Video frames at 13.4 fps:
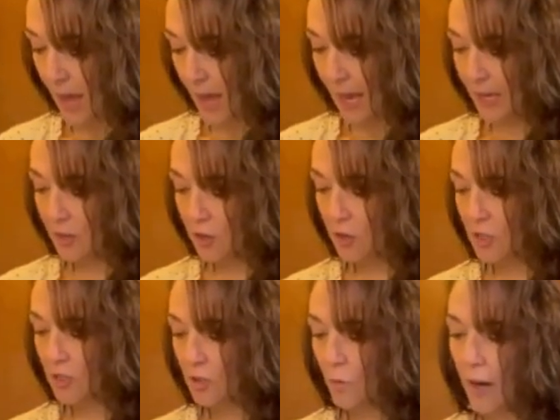And you'll
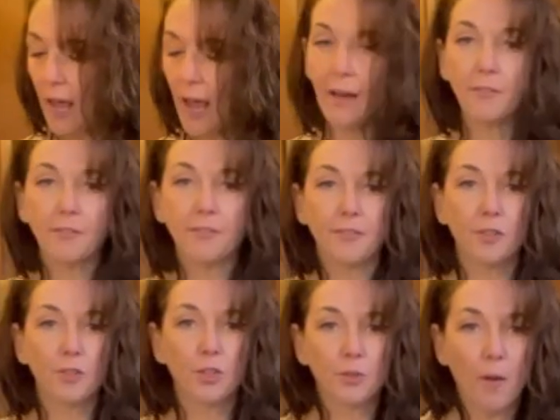just wanna have a
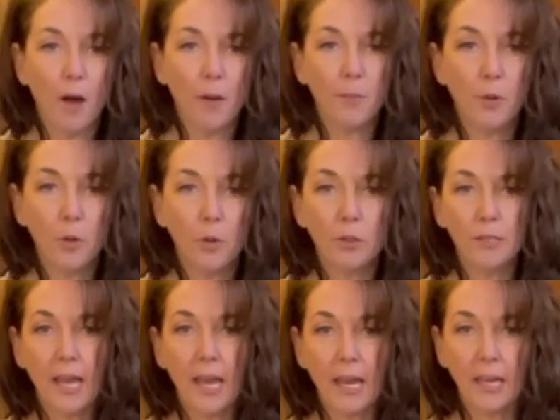few small bowls
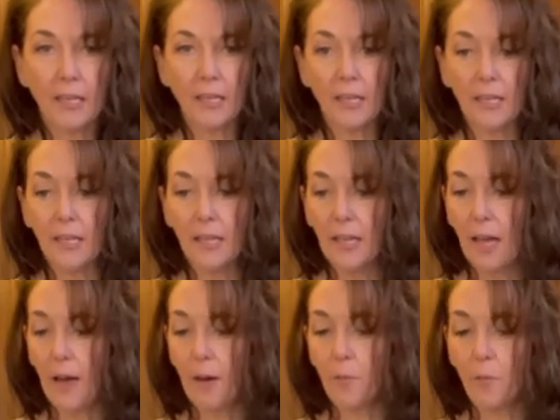handy.
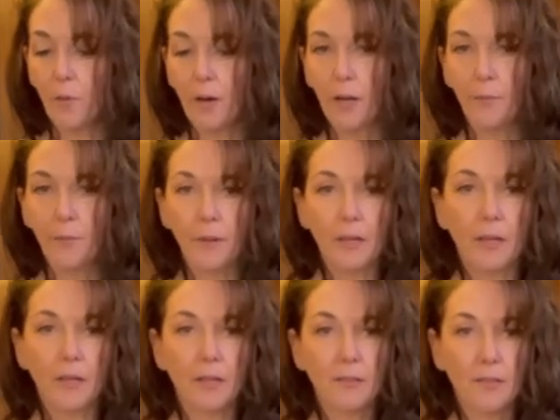Um, we're gonna
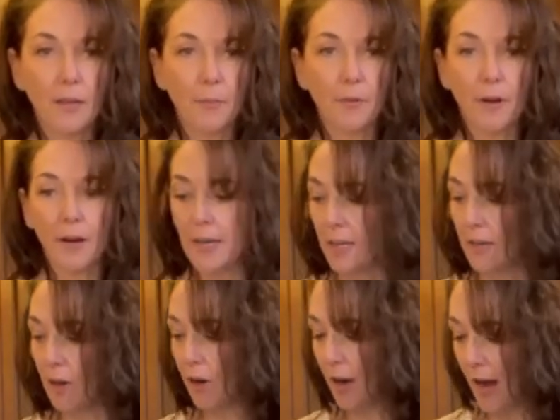be
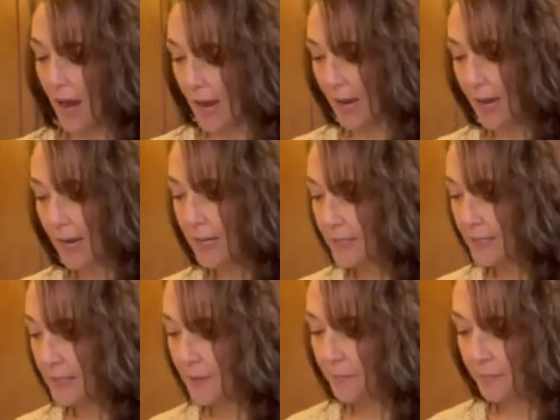separating our eggs